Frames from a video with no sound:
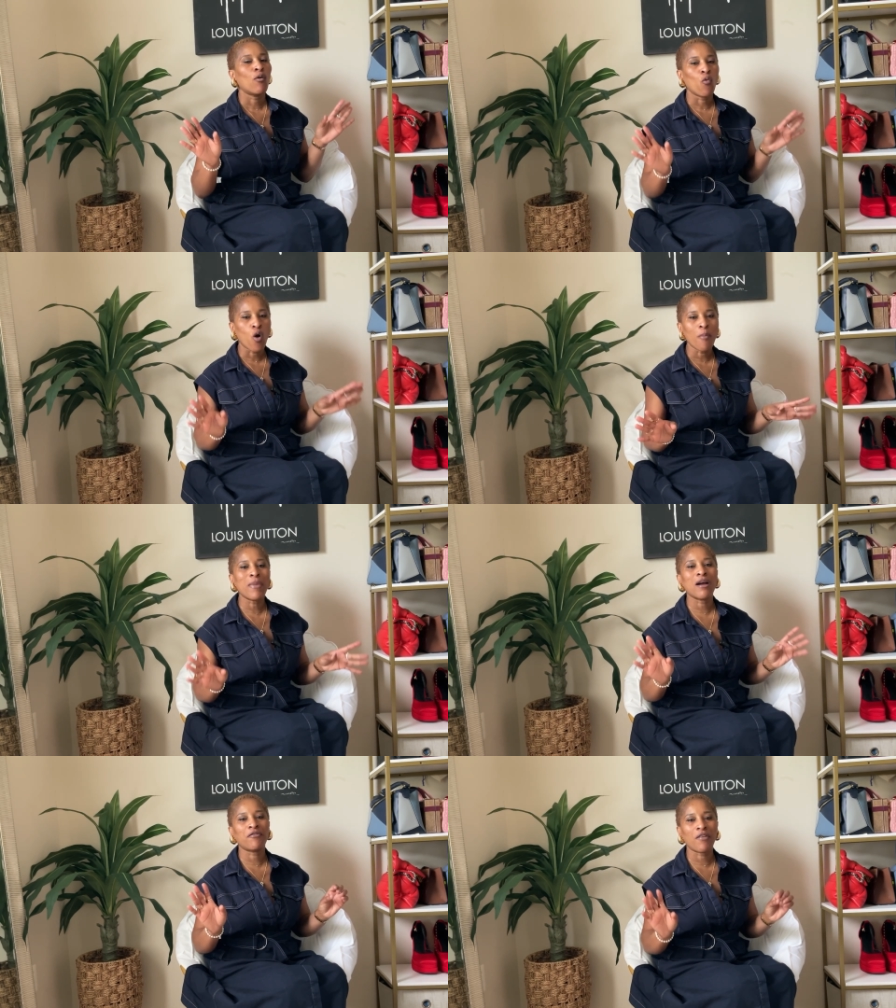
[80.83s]

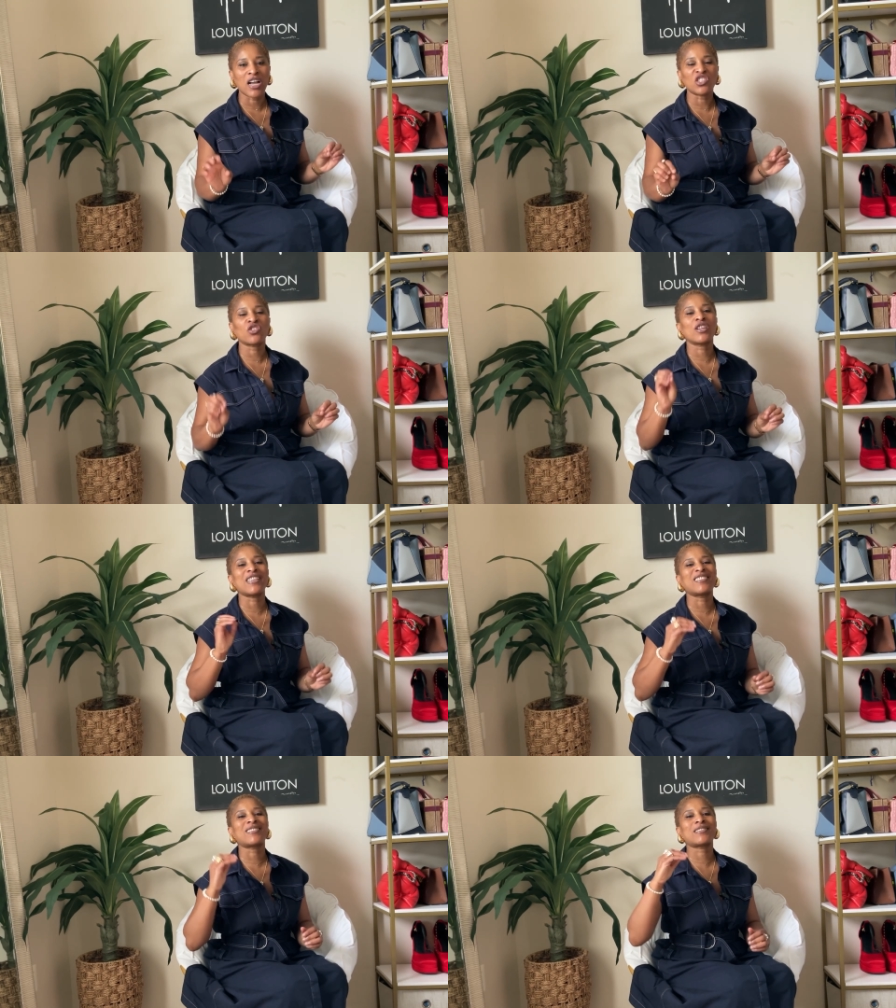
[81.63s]
Walmart fashion
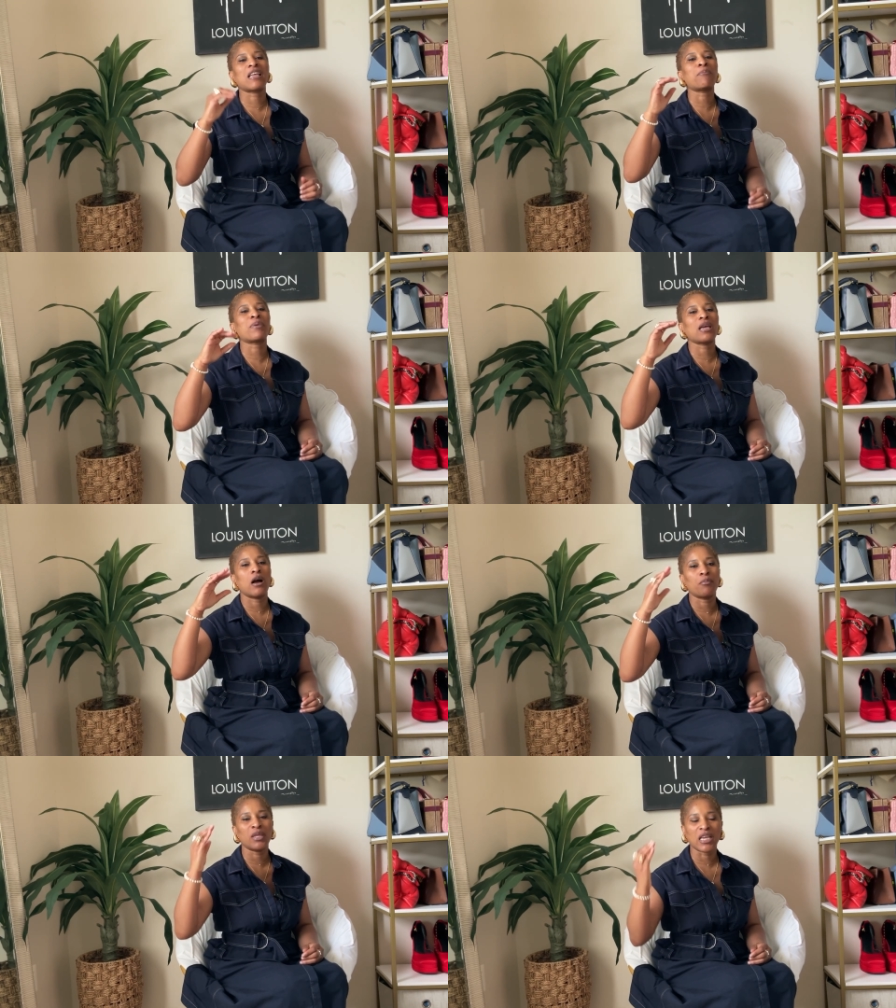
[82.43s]
is stepping
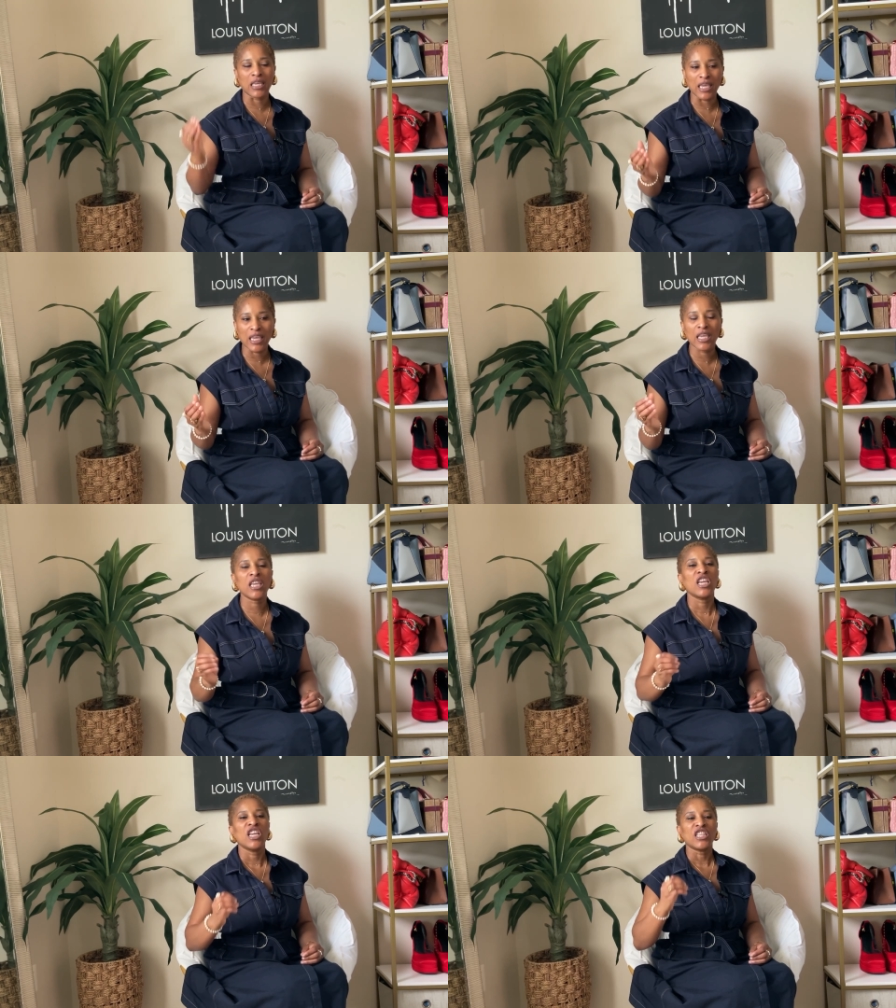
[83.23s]
up the game.
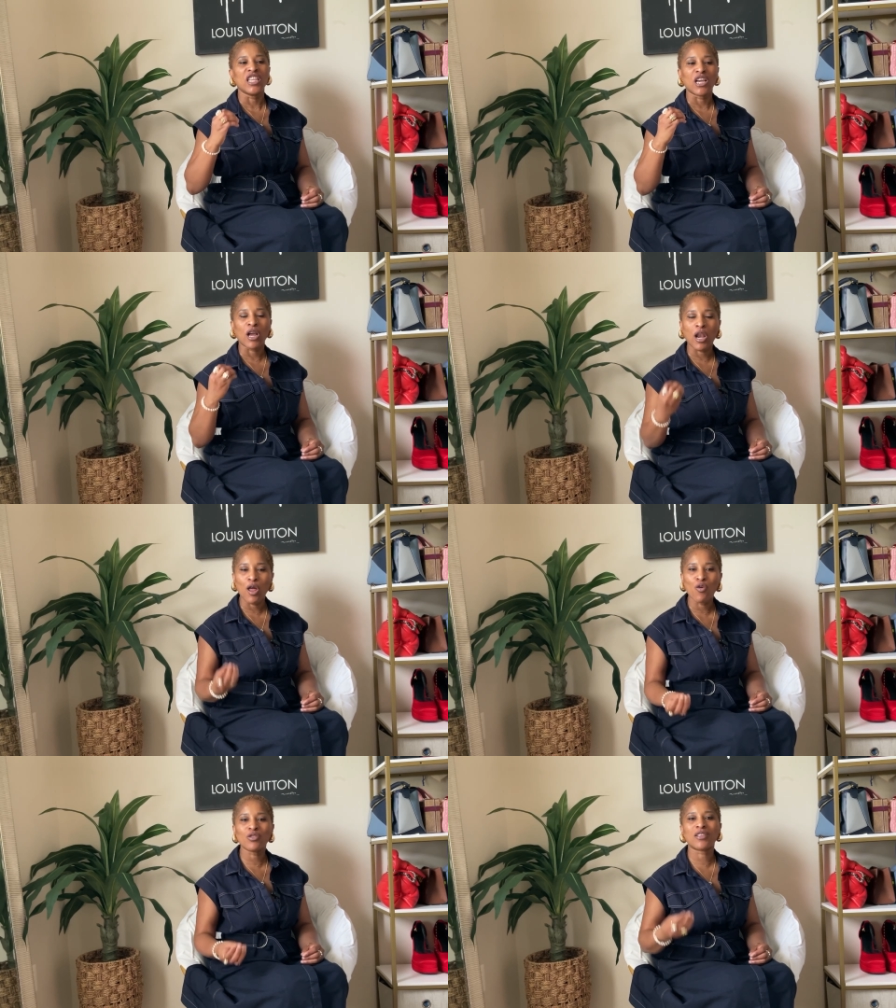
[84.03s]
The
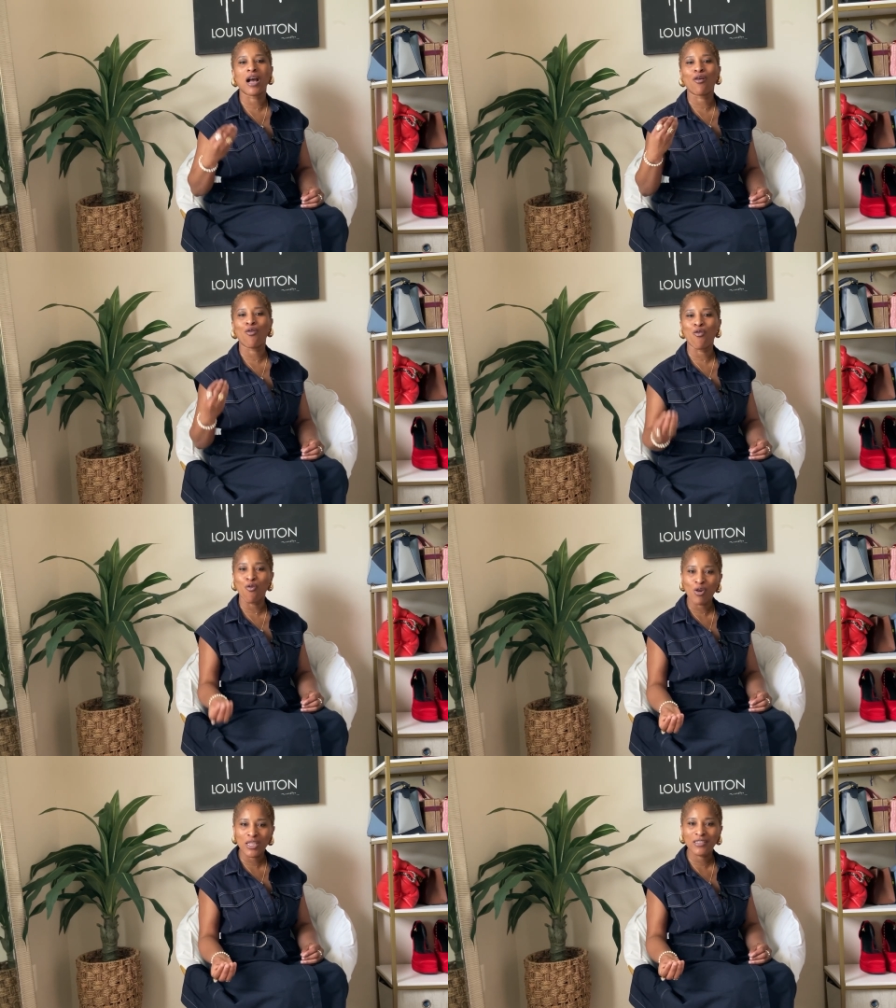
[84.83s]
clothes are
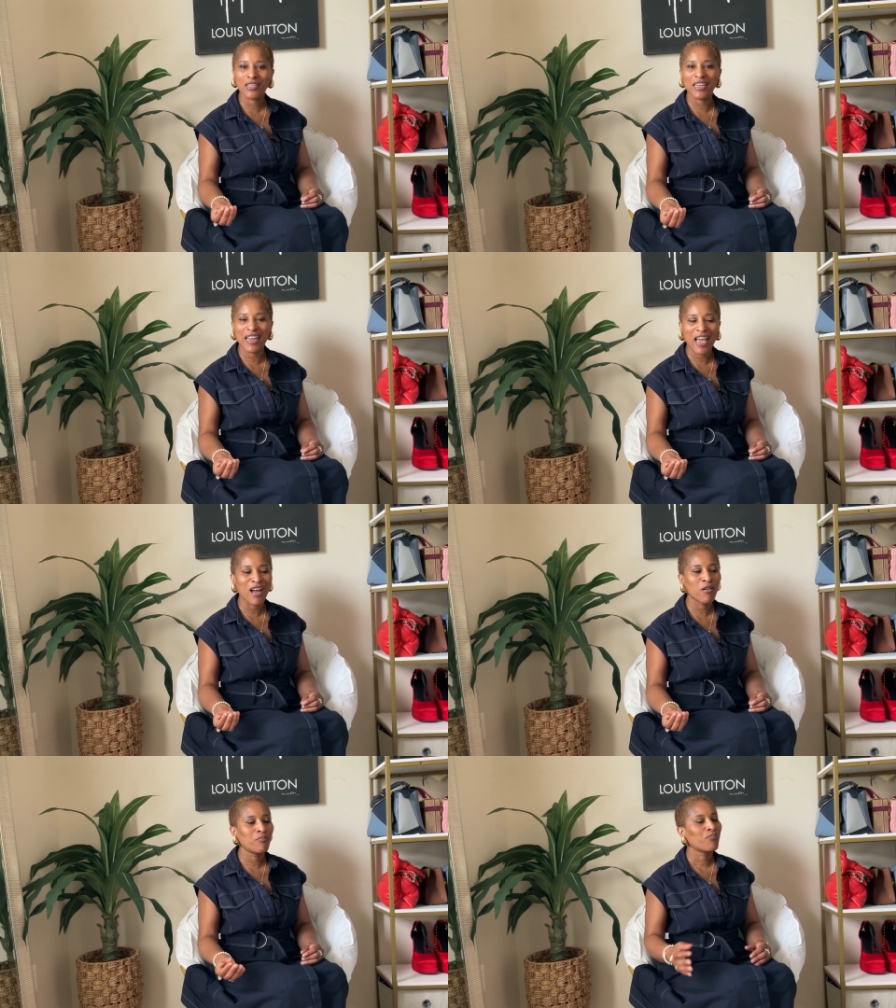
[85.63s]
quality
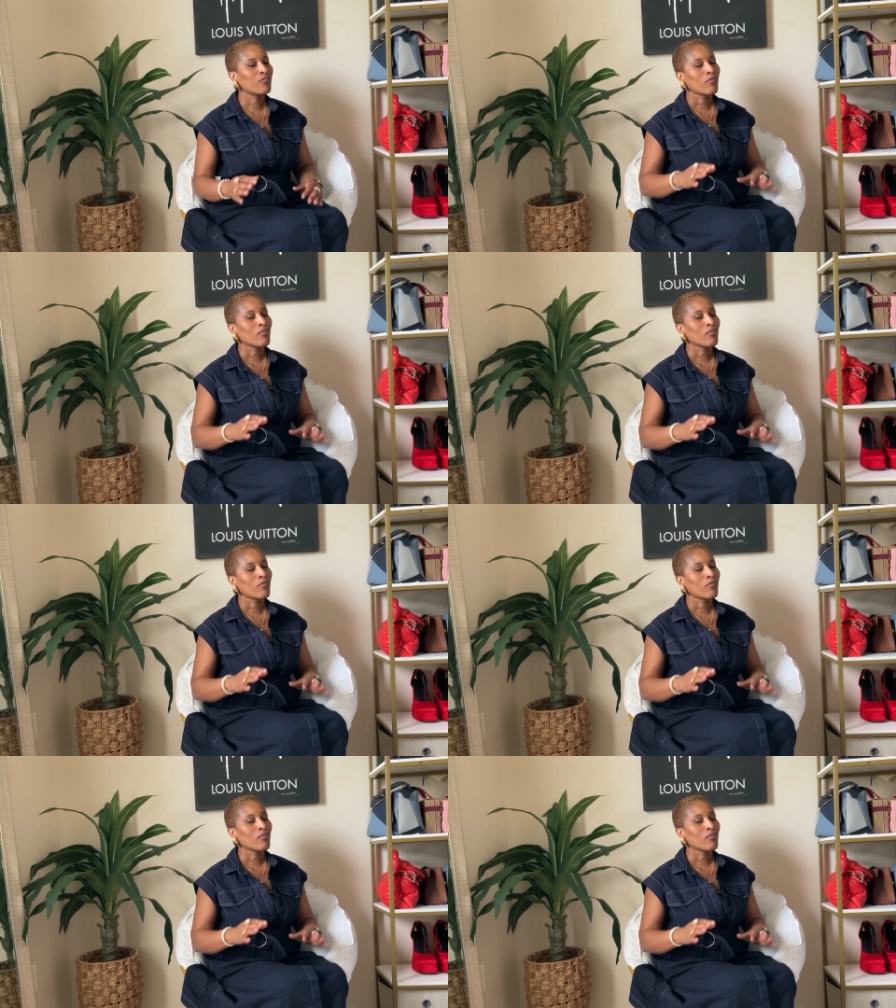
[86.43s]
now.